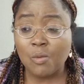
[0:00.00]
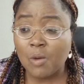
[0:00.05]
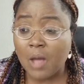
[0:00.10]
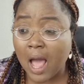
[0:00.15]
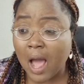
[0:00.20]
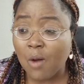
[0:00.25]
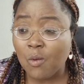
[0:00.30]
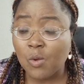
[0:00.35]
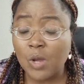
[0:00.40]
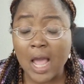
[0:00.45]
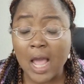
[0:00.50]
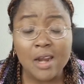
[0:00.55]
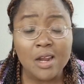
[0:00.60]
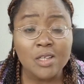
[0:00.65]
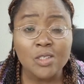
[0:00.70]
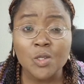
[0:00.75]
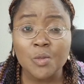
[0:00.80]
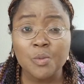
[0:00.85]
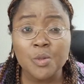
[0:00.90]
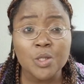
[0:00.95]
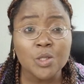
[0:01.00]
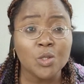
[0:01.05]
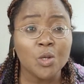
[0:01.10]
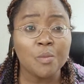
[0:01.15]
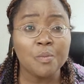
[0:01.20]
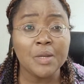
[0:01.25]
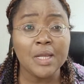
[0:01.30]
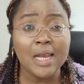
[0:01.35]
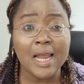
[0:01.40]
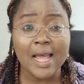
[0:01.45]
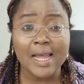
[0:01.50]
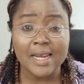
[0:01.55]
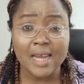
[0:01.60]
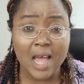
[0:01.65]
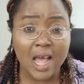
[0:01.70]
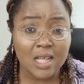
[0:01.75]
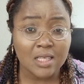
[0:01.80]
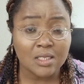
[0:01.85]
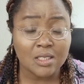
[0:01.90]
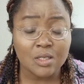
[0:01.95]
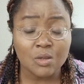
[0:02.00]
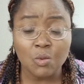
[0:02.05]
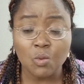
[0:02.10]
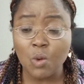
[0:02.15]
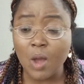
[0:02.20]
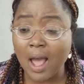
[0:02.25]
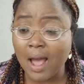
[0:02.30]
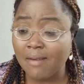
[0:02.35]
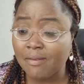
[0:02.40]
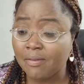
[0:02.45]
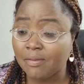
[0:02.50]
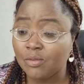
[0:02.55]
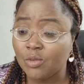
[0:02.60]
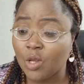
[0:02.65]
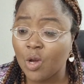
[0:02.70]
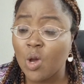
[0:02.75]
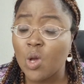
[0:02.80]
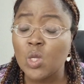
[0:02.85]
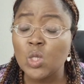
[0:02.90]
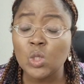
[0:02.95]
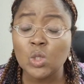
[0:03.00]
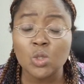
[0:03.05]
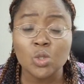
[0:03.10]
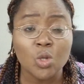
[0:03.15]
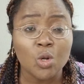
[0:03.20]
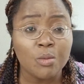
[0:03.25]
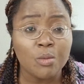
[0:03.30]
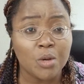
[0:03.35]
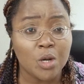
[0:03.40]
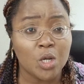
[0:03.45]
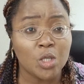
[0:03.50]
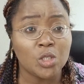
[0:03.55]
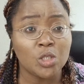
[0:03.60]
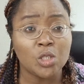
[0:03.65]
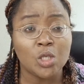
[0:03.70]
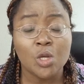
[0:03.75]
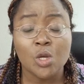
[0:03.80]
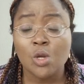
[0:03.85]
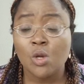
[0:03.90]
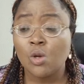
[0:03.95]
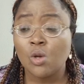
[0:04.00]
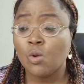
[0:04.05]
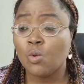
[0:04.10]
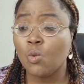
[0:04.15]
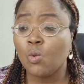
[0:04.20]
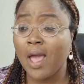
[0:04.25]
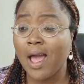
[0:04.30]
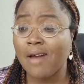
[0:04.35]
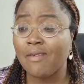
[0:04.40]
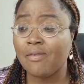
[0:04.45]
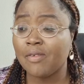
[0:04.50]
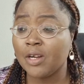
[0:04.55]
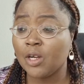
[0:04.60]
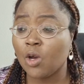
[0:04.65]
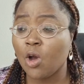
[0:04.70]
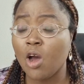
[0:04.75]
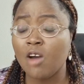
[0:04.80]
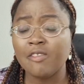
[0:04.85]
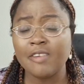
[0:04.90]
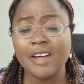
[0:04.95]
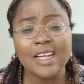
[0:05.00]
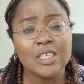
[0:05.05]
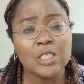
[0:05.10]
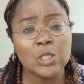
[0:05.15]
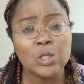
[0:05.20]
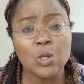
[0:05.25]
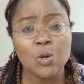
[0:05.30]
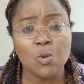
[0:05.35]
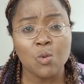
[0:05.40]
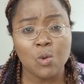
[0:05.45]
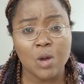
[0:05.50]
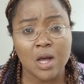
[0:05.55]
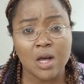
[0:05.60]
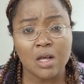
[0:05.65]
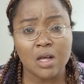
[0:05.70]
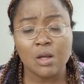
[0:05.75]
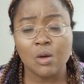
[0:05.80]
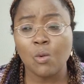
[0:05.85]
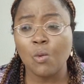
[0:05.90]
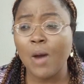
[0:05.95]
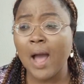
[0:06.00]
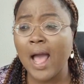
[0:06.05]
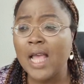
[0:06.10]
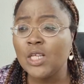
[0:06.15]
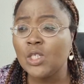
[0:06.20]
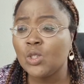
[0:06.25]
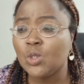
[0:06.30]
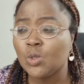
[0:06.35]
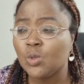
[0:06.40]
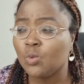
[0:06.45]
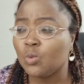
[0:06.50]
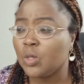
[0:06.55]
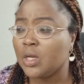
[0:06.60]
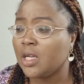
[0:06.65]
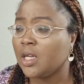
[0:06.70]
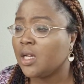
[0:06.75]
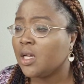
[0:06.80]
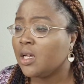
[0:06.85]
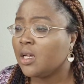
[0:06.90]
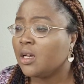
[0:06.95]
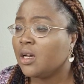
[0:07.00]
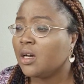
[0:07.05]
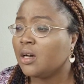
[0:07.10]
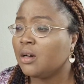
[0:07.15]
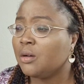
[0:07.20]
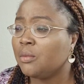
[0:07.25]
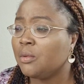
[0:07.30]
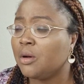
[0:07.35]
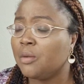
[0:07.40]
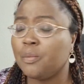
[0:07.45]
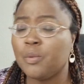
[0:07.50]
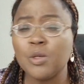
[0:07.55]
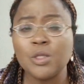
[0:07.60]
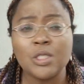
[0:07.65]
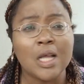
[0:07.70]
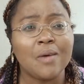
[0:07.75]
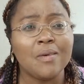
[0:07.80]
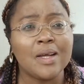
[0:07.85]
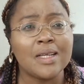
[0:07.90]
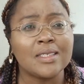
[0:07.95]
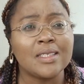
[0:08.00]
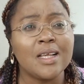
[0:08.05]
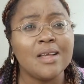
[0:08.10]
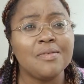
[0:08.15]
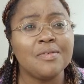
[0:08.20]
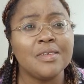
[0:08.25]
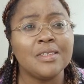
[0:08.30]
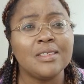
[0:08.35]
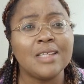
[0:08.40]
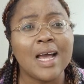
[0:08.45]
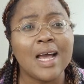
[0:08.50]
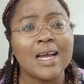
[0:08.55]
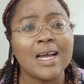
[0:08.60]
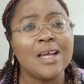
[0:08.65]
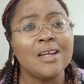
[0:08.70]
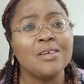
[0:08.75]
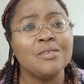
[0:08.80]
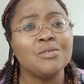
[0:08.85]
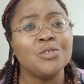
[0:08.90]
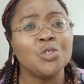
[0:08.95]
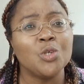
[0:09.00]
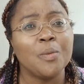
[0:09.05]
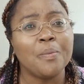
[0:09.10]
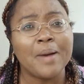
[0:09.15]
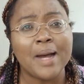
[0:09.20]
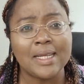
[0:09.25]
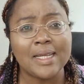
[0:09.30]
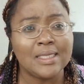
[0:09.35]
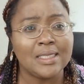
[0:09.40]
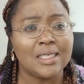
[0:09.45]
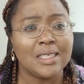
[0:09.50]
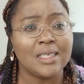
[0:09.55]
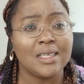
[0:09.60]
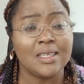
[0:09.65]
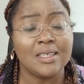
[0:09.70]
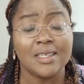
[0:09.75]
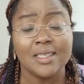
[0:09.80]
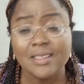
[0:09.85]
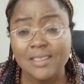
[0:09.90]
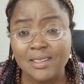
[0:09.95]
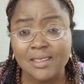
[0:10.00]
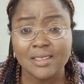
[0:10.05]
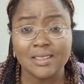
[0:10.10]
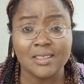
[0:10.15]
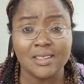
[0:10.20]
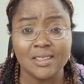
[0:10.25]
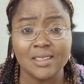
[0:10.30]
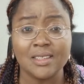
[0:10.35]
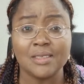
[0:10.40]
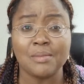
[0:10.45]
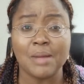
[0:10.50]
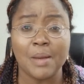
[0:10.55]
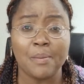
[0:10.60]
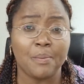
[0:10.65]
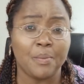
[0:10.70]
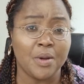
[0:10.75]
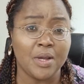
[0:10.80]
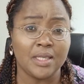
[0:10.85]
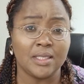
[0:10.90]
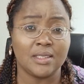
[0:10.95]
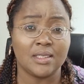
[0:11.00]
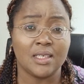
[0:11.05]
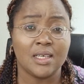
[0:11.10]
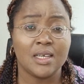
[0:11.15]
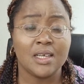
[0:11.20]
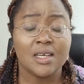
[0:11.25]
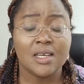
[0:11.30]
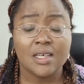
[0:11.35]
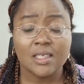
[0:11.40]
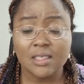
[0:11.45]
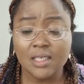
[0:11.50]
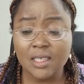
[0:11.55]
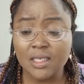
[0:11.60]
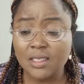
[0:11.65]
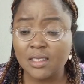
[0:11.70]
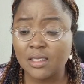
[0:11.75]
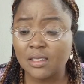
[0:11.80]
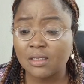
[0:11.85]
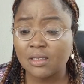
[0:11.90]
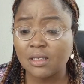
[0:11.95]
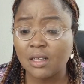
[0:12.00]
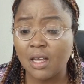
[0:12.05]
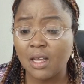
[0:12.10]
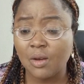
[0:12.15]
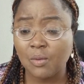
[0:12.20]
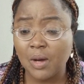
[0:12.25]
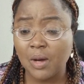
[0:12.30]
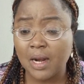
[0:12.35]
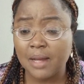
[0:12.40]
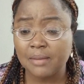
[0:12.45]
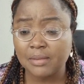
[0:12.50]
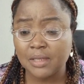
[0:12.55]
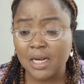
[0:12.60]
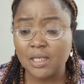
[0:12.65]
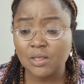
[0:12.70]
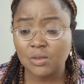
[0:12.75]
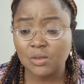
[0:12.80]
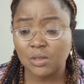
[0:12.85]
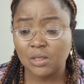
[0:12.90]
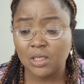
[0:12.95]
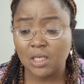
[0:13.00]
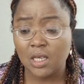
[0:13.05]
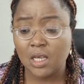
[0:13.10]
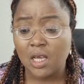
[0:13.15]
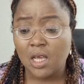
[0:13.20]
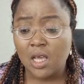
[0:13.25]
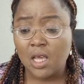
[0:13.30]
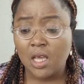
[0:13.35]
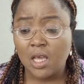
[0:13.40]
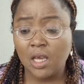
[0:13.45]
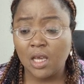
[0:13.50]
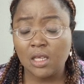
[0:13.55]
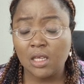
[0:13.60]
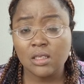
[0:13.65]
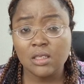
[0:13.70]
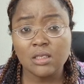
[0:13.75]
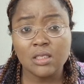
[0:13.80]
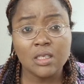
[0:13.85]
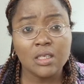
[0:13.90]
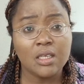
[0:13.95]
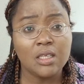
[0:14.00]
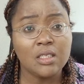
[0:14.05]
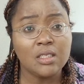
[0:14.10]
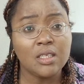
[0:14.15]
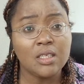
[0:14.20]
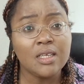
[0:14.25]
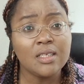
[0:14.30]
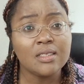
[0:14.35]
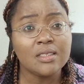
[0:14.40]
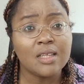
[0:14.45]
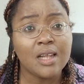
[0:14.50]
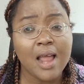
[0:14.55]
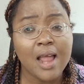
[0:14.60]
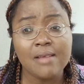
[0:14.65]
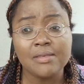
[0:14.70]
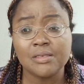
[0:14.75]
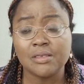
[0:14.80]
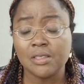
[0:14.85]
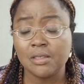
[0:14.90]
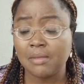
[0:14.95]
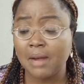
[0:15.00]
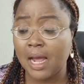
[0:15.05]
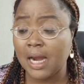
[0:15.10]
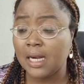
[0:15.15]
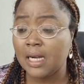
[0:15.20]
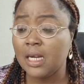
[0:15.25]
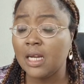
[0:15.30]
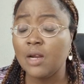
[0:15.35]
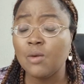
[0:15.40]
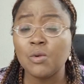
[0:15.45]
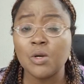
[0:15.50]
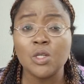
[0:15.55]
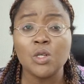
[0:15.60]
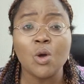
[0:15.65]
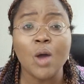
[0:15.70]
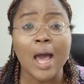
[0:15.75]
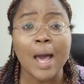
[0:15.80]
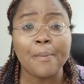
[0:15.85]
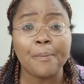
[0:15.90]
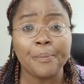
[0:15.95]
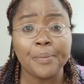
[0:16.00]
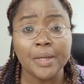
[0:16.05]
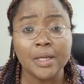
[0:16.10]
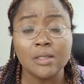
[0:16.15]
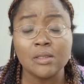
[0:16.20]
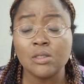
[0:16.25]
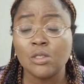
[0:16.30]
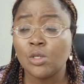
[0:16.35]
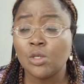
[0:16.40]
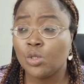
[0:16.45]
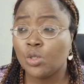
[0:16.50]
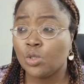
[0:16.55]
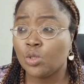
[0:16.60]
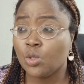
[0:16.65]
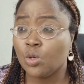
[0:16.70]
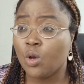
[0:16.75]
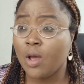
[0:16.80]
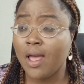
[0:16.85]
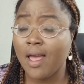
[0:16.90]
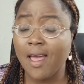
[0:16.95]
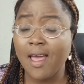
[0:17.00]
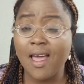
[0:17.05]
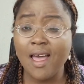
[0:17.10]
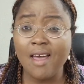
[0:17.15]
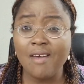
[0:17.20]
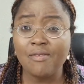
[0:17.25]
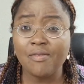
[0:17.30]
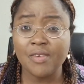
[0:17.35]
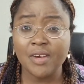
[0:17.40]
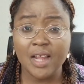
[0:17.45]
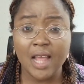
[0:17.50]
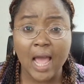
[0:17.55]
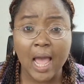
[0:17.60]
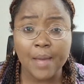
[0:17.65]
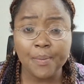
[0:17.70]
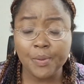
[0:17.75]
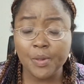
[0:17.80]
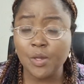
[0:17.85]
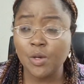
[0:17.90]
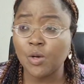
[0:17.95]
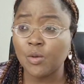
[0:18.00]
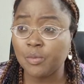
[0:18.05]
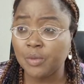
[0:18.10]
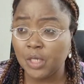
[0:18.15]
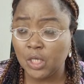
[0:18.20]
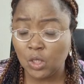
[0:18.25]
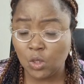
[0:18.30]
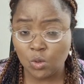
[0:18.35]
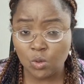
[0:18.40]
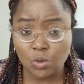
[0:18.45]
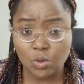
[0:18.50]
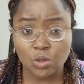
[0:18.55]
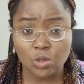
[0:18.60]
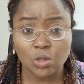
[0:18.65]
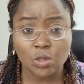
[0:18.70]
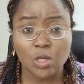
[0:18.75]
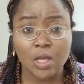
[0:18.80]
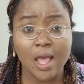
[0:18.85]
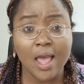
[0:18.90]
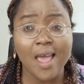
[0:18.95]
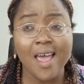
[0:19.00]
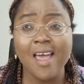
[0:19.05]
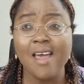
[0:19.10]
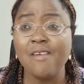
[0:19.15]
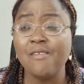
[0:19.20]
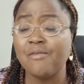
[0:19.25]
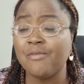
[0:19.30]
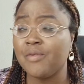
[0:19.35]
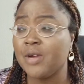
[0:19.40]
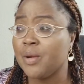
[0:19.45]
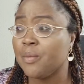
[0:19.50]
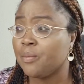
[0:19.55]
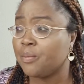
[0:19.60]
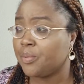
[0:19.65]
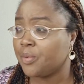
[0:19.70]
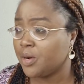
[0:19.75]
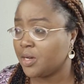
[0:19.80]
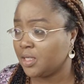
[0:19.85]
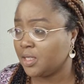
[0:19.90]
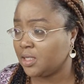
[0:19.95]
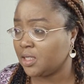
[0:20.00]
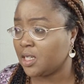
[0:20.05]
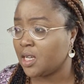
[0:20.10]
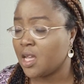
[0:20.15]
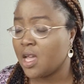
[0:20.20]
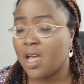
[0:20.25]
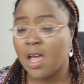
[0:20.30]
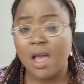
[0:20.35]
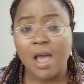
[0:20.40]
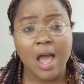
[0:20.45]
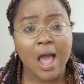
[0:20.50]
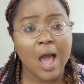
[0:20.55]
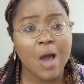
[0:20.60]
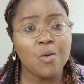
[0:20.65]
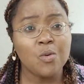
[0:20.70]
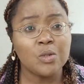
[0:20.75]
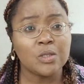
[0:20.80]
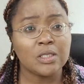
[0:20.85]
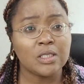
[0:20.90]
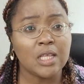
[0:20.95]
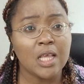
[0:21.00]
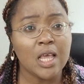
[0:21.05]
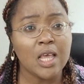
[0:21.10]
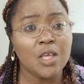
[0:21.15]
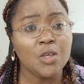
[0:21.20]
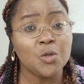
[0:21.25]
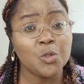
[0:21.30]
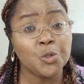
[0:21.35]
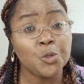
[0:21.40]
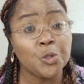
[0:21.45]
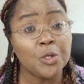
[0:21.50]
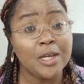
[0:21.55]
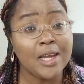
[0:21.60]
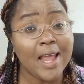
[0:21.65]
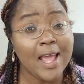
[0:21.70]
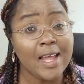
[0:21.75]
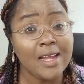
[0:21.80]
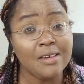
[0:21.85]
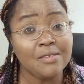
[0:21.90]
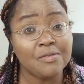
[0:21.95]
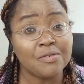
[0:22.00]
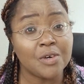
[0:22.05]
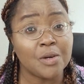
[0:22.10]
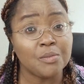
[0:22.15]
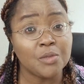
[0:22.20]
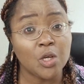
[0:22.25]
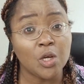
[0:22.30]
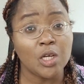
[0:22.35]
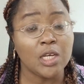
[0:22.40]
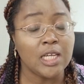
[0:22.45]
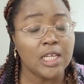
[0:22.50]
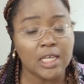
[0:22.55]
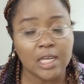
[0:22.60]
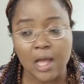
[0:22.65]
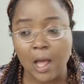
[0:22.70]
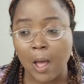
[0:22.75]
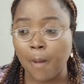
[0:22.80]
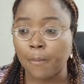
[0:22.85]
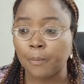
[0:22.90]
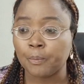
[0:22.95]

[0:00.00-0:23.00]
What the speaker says: And we are not supposed to be like that. We have done so much. We have recovered so well. Why should we put ourselves in that kind of jeopardy again? This is my point. This is what I'm trying to say. And in this live stream, I really want to appeal to every IPOB youth, everybody. I will say you should learn from your leader.